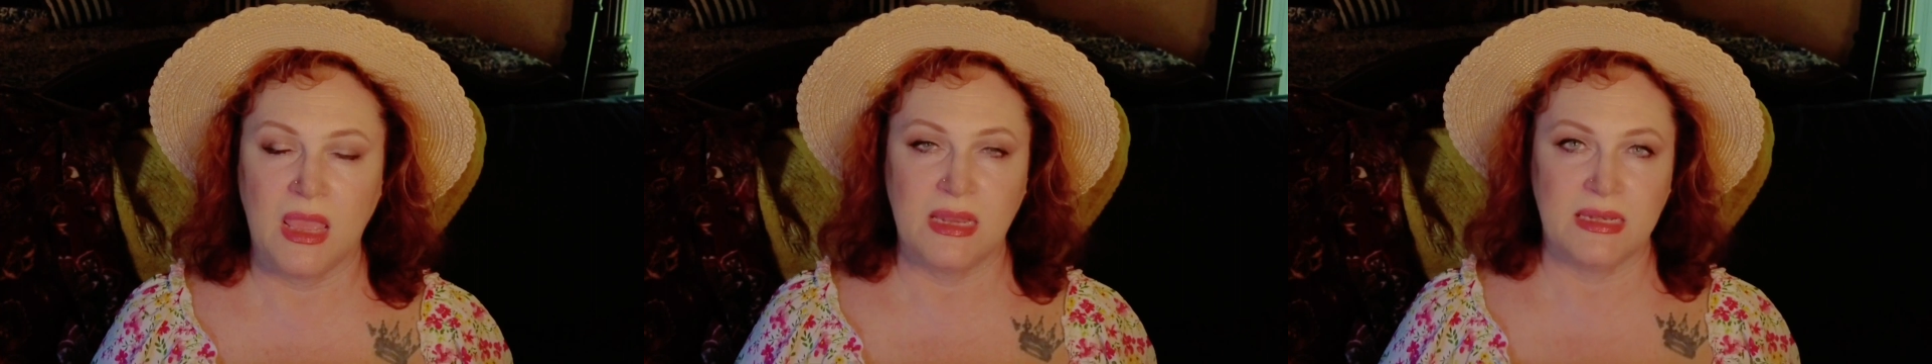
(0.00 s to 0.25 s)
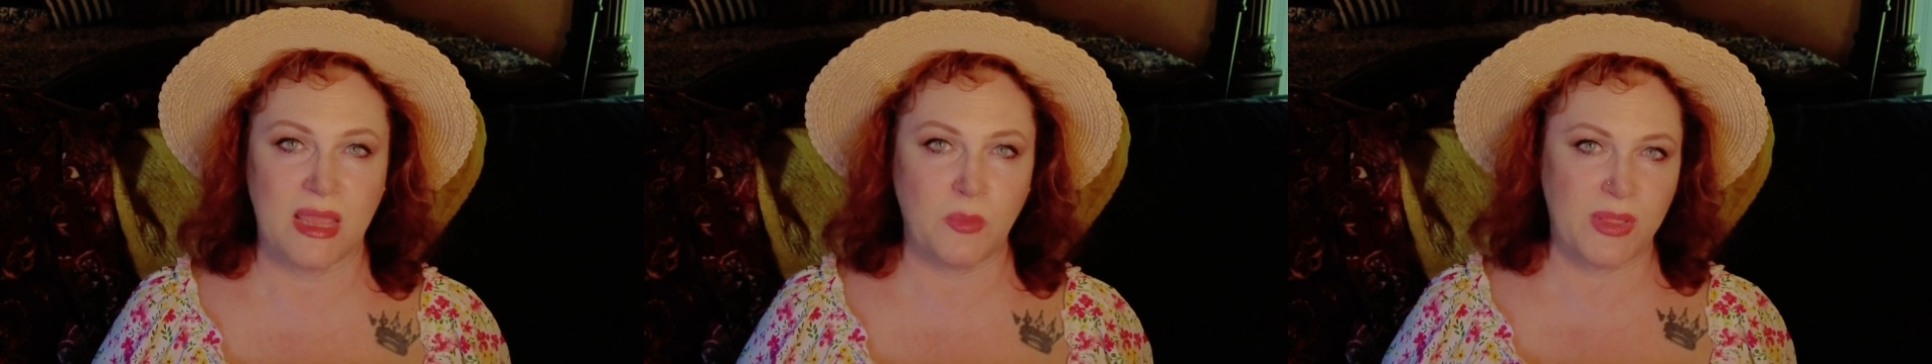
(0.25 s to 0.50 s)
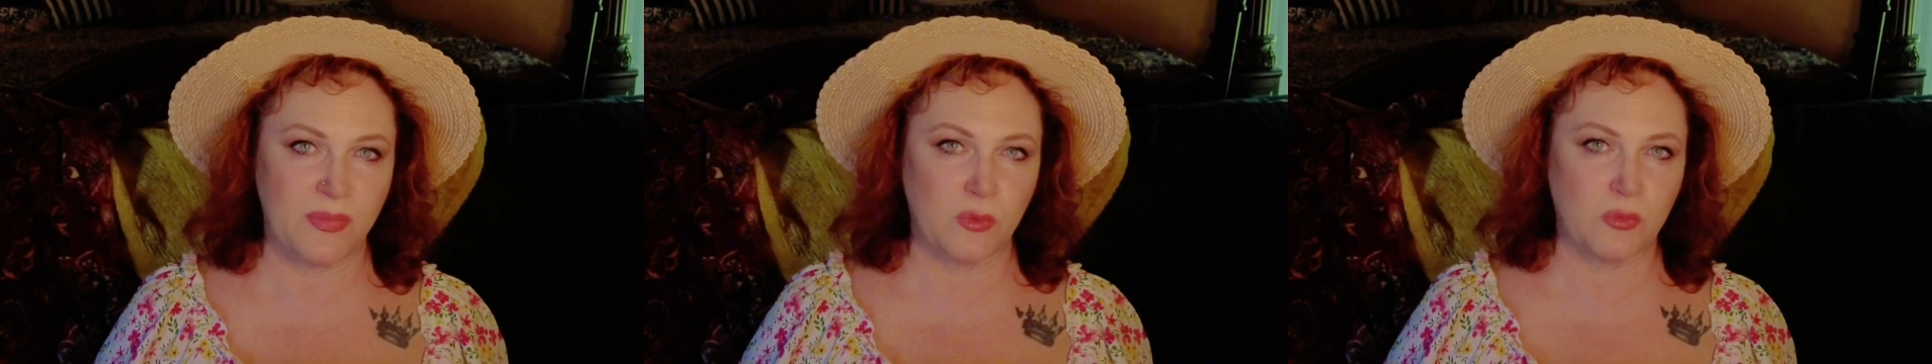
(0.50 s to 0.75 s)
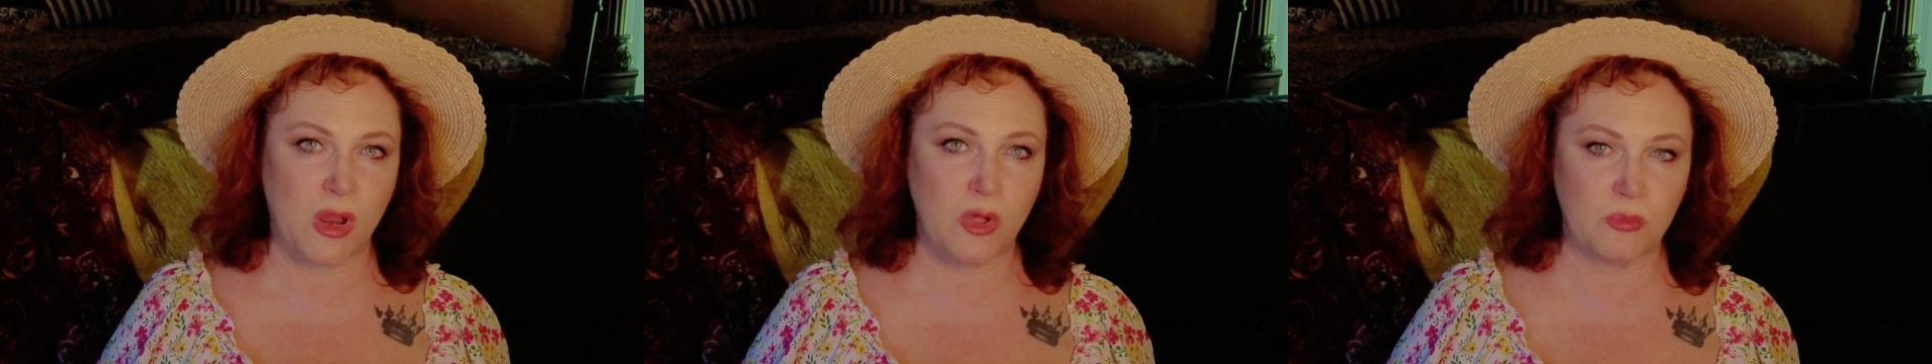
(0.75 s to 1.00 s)
Now, when
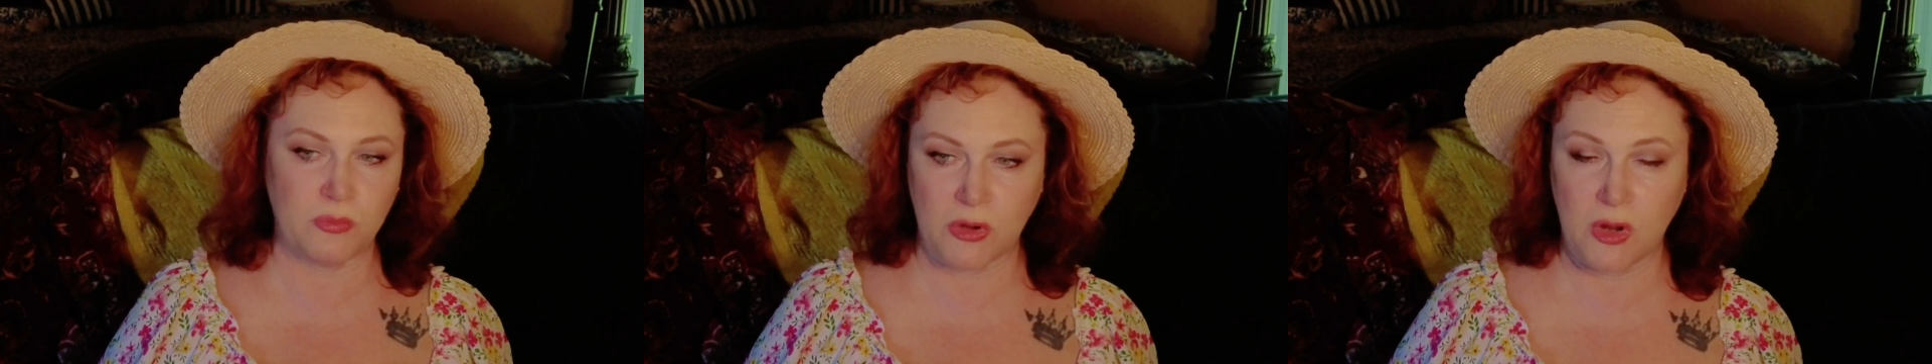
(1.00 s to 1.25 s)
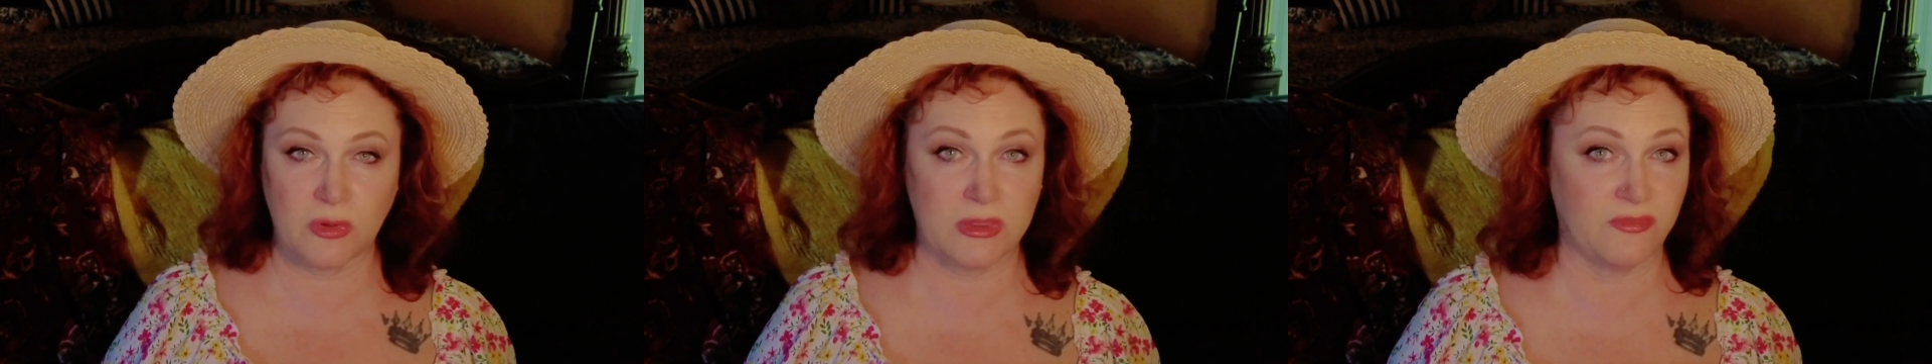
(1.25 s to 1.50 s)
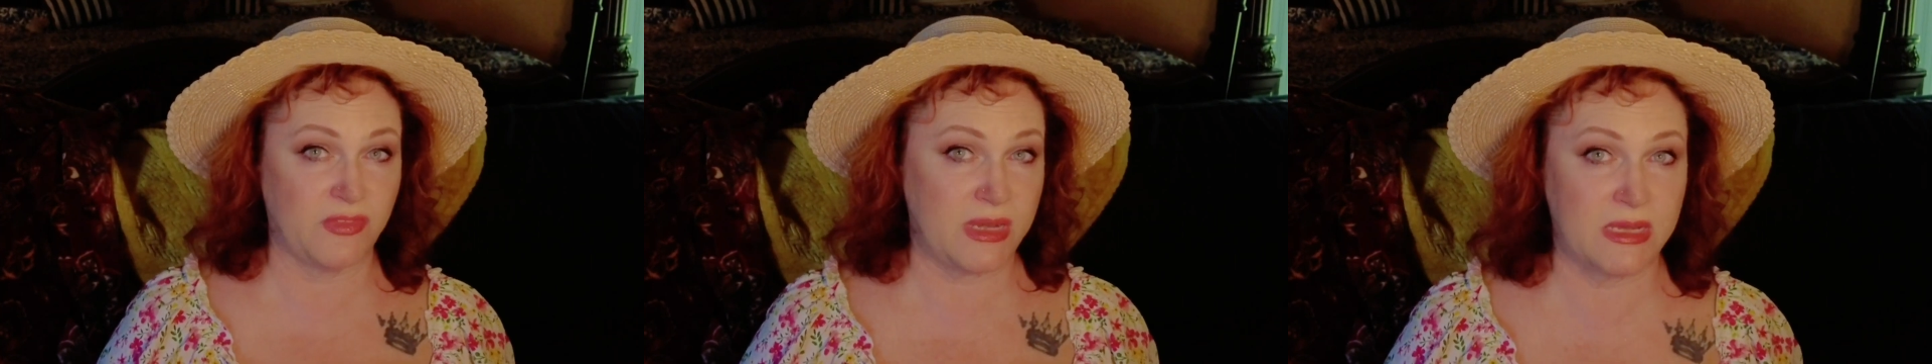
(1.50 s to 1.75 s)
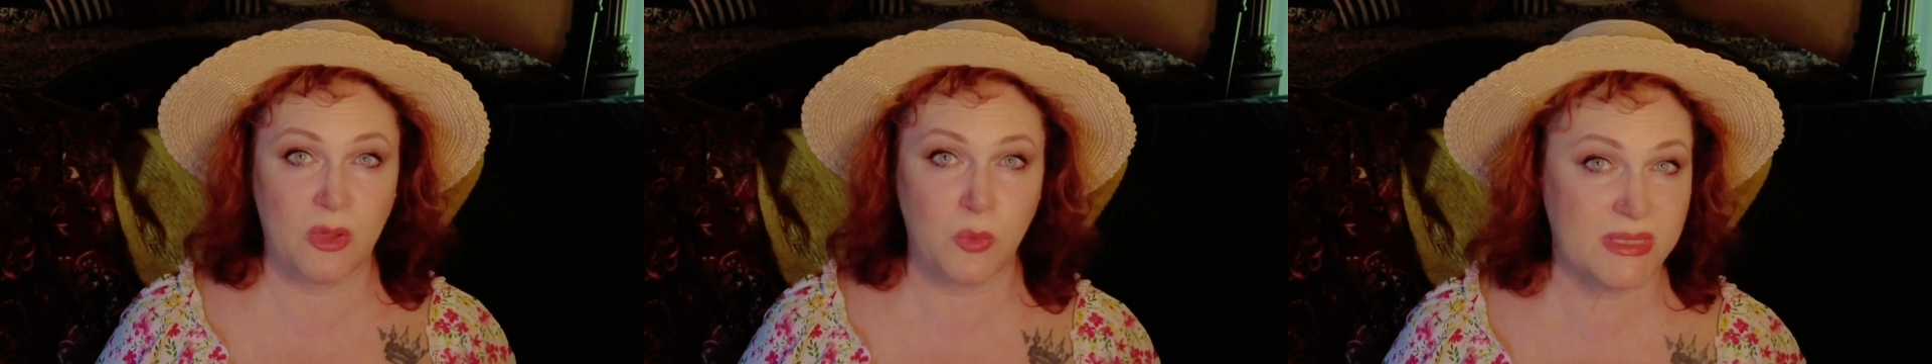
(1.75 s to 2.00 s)
the rope broke, Lavinia